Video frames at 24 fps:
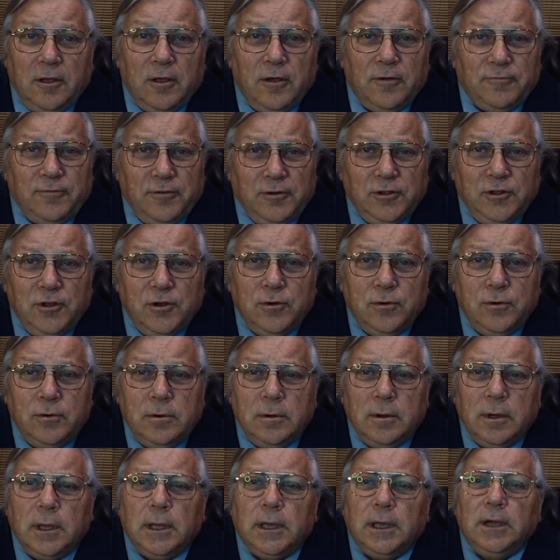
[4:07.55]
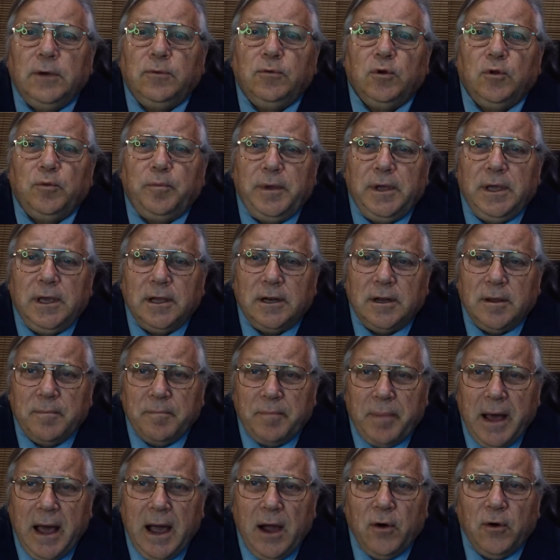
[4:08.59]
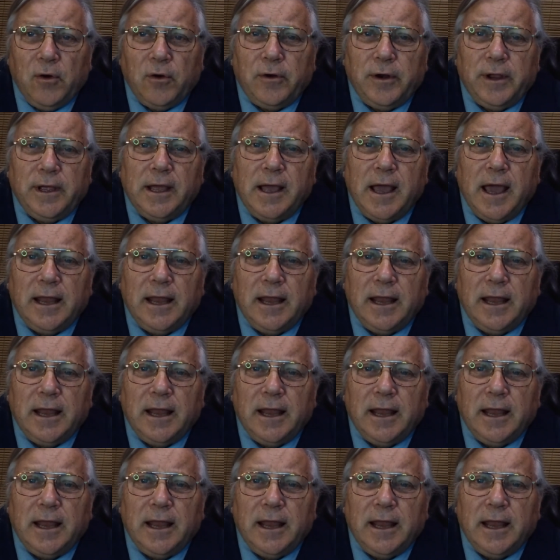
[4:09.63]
For you, it will be an empowering